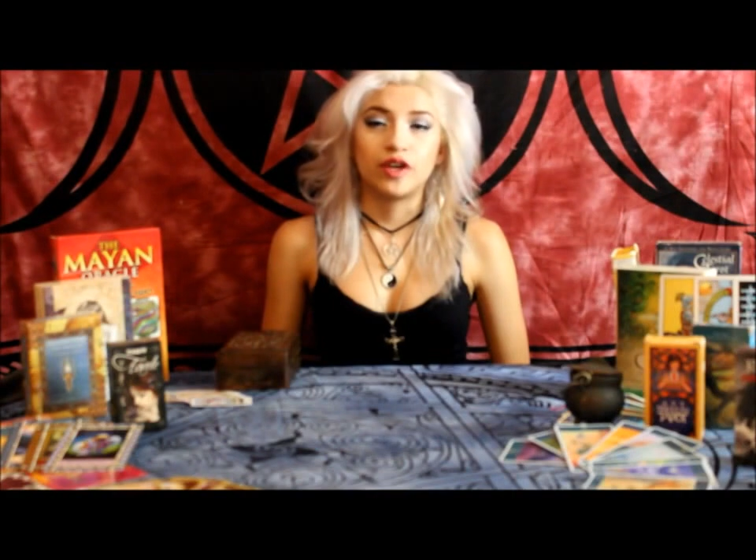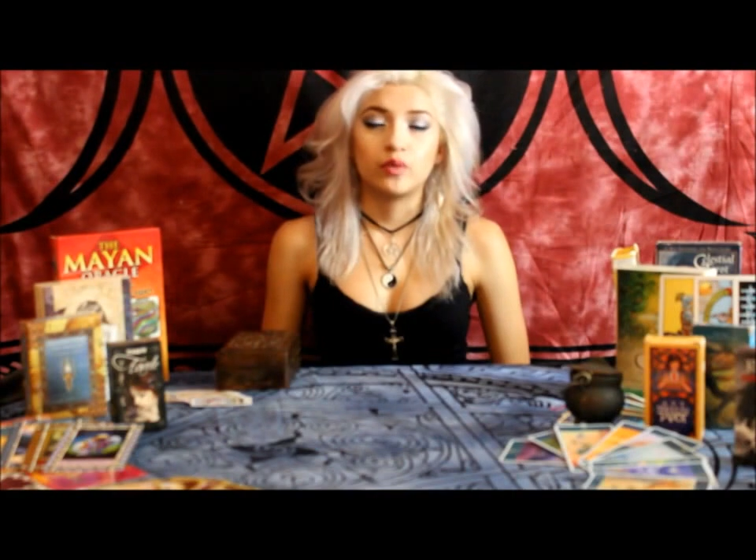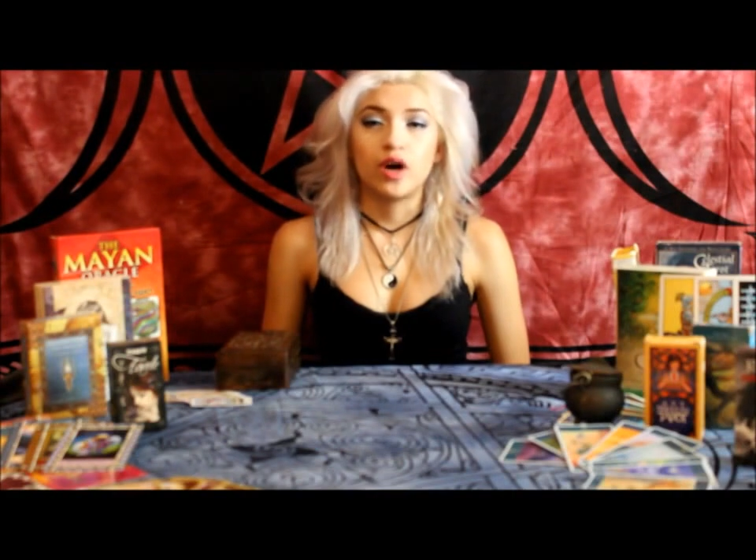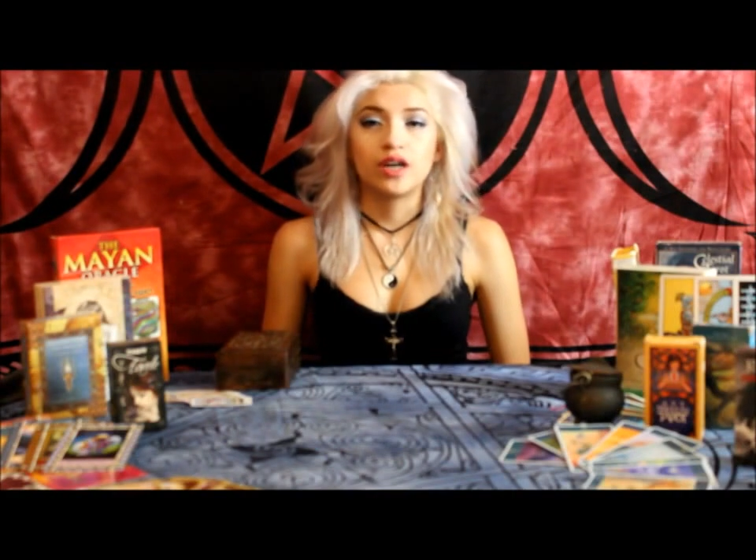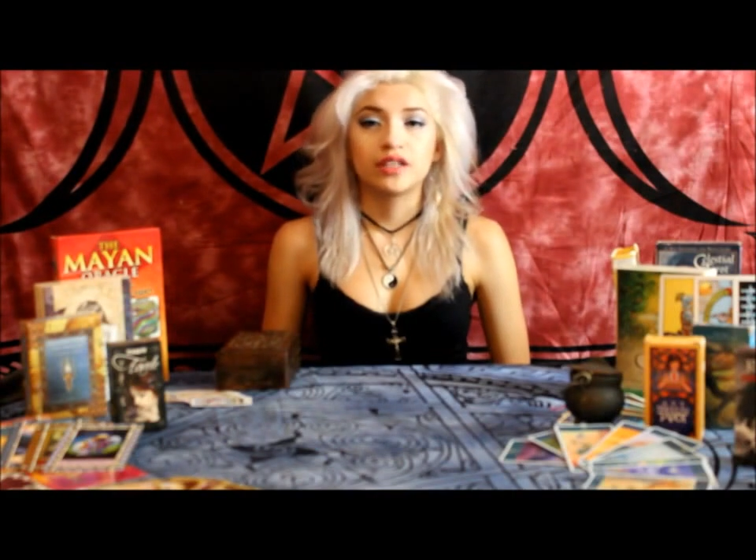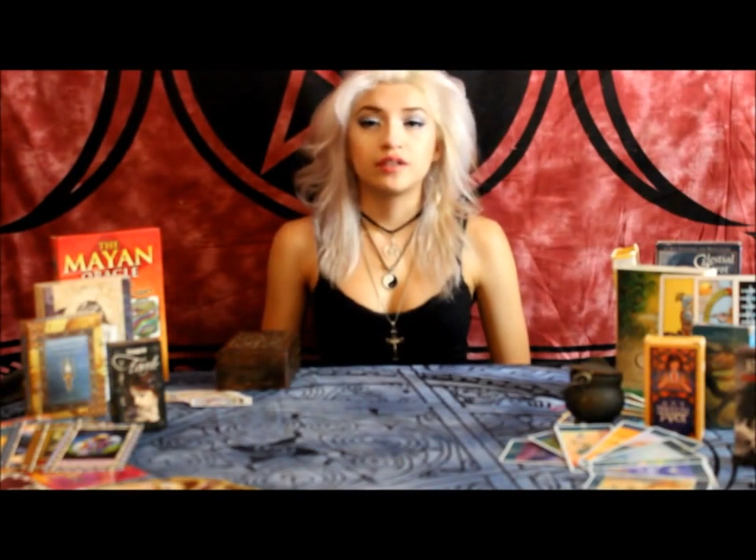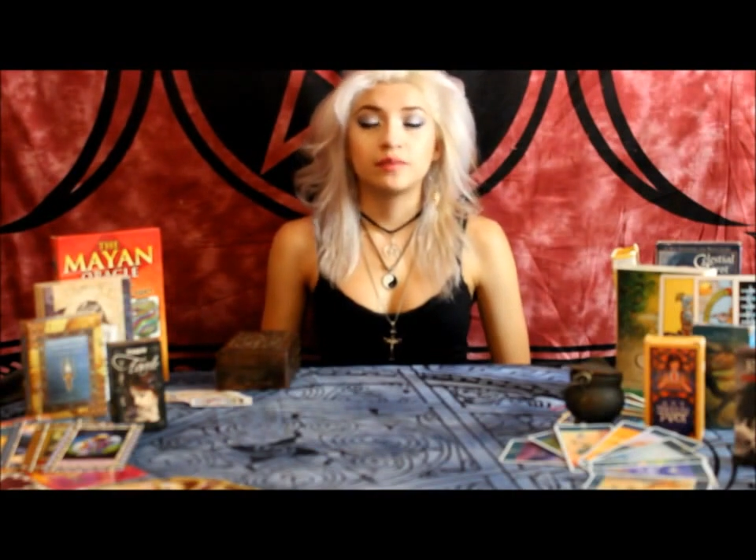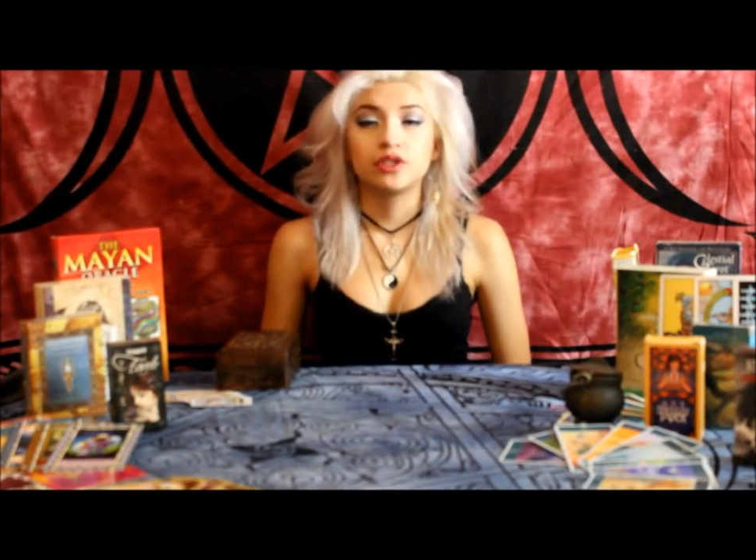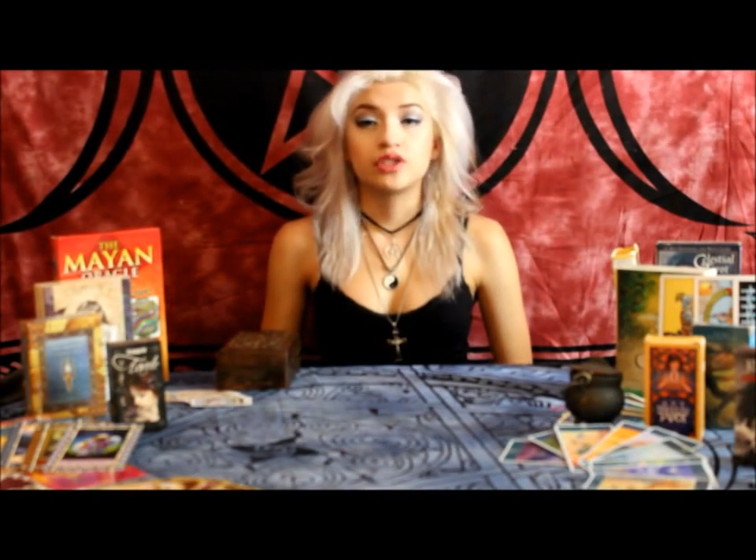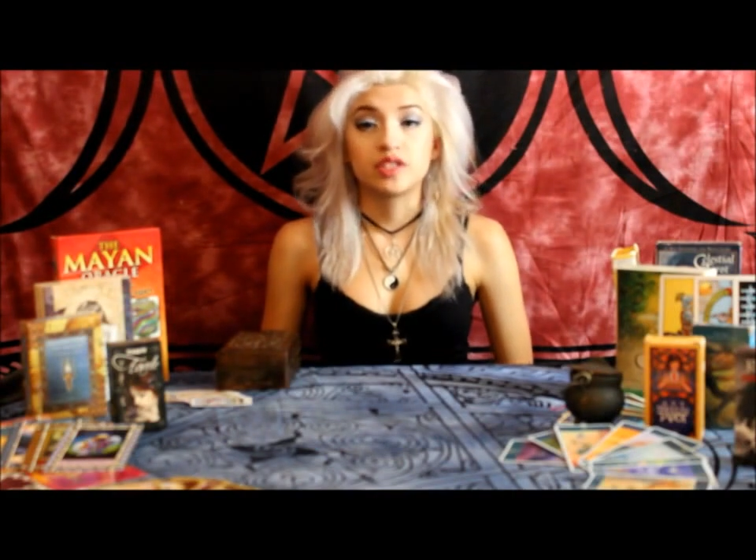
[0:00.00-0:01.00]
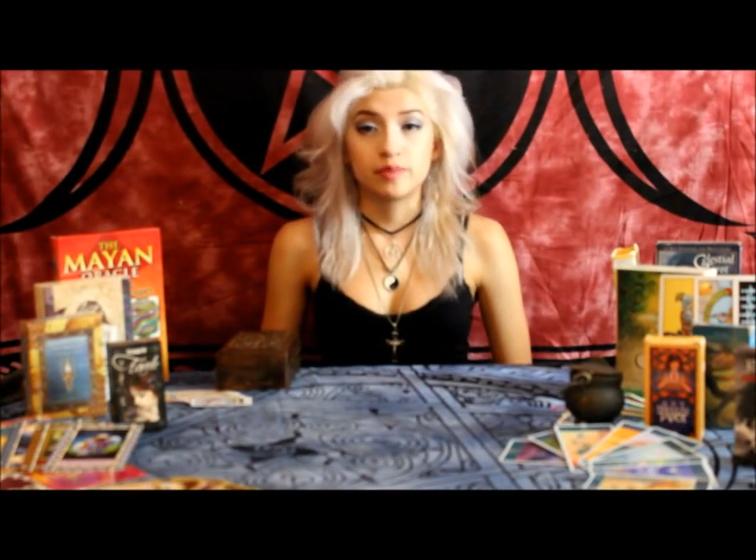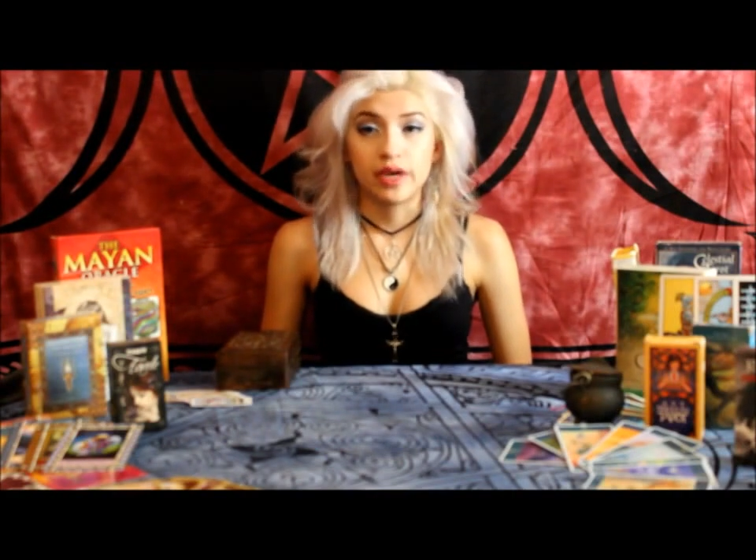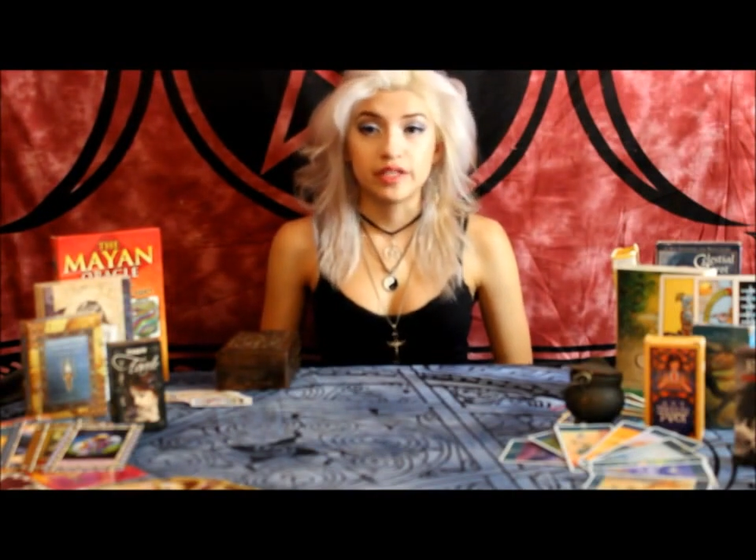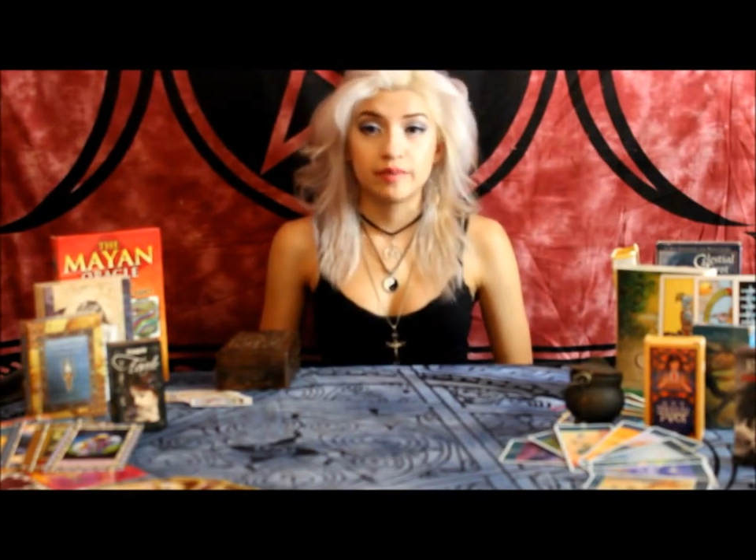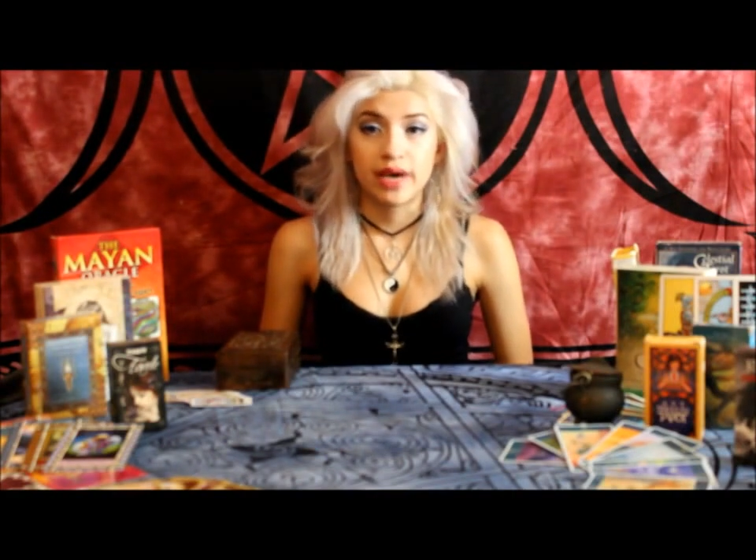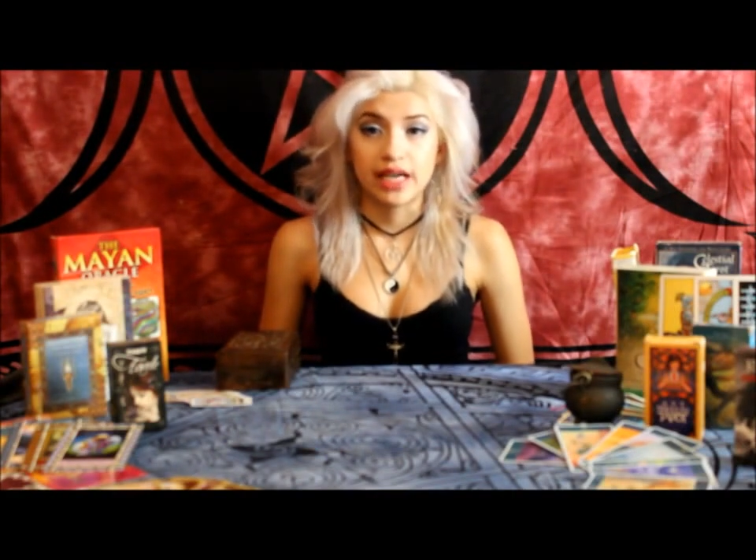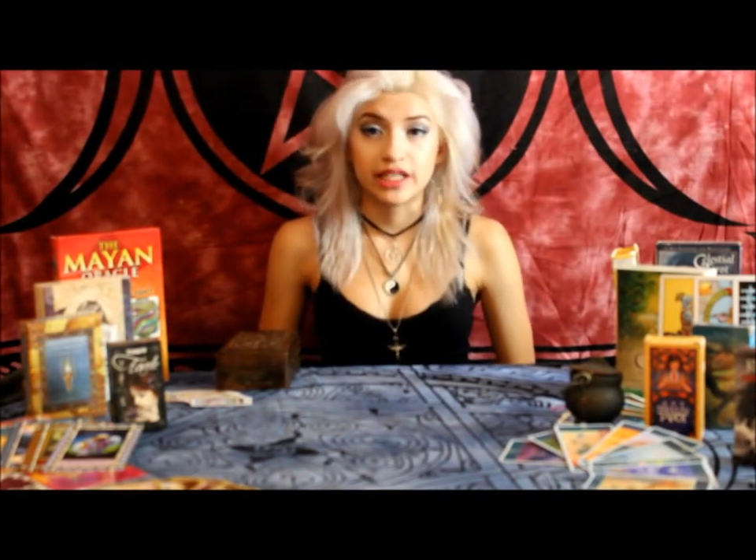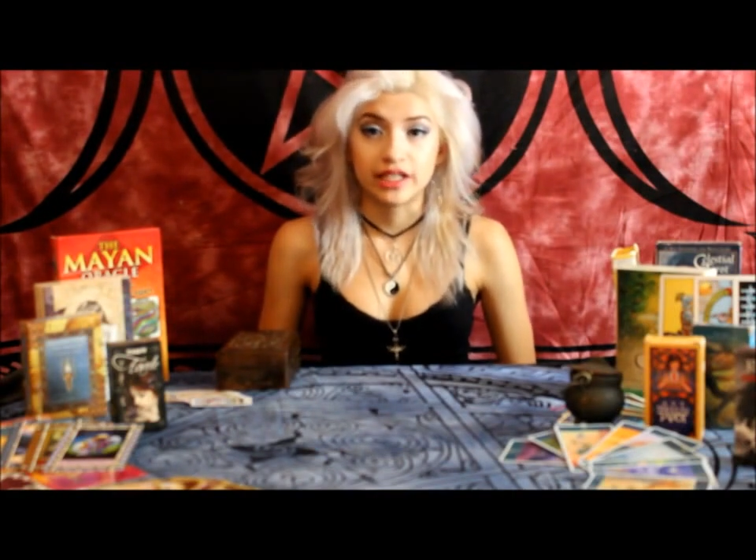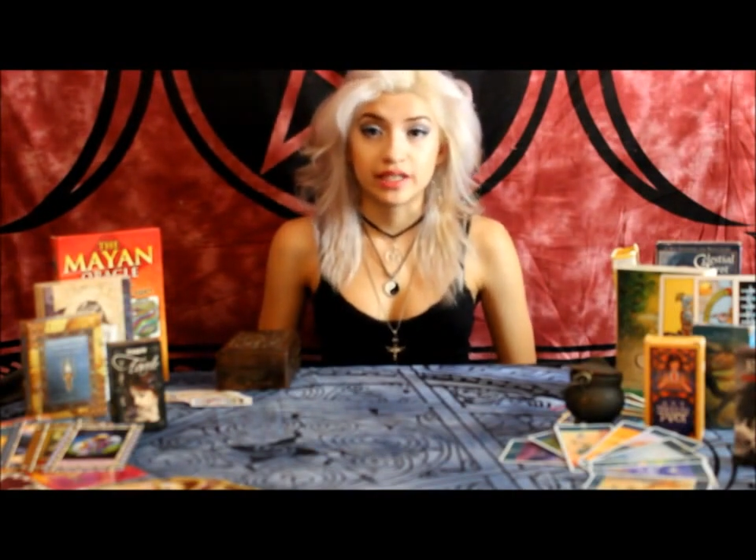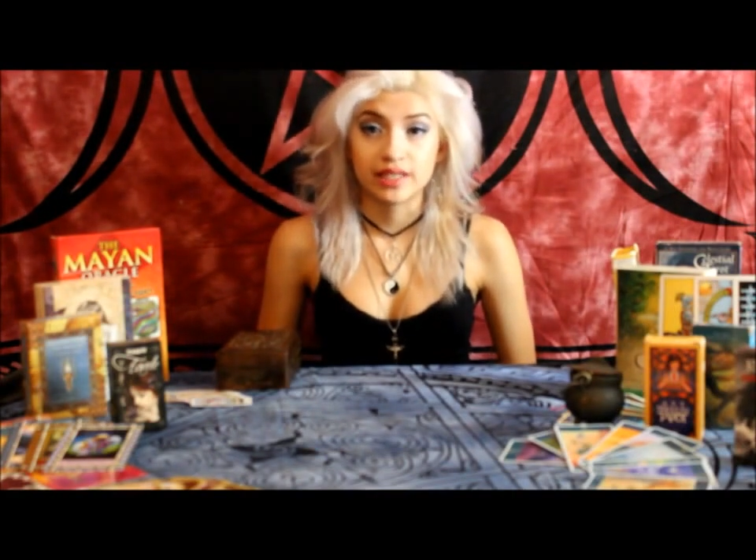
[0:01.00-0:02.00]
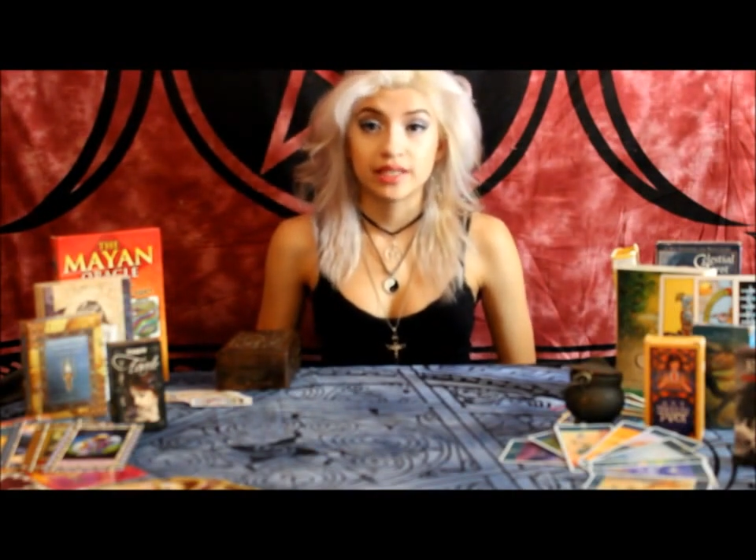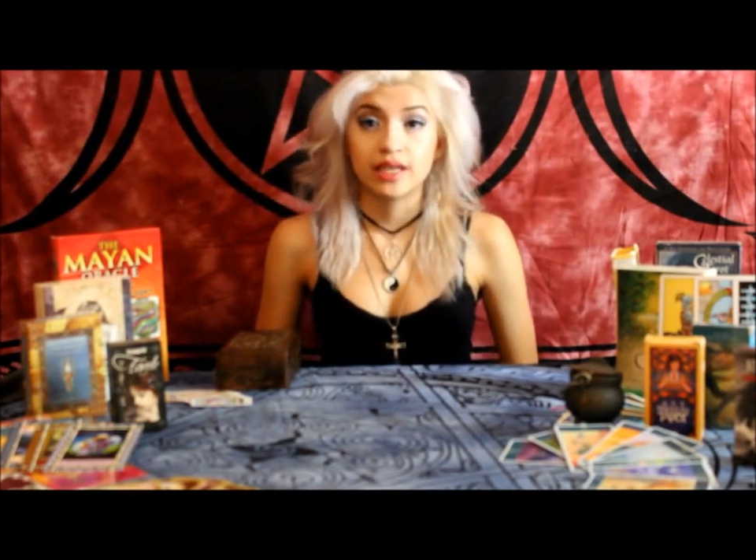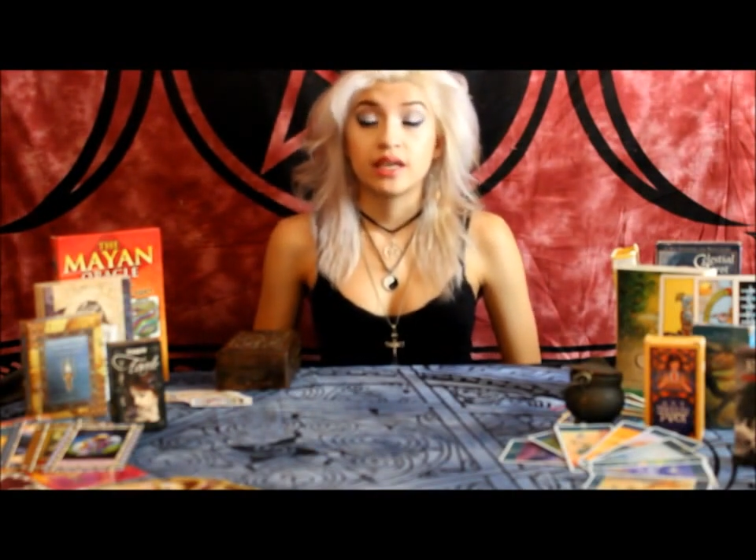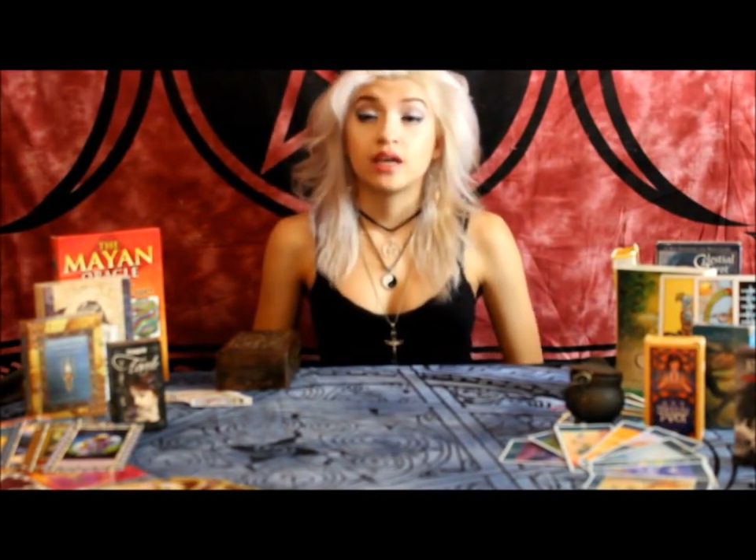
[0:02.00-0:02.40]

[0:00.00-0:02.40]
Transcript: and welcome to Spells and Magics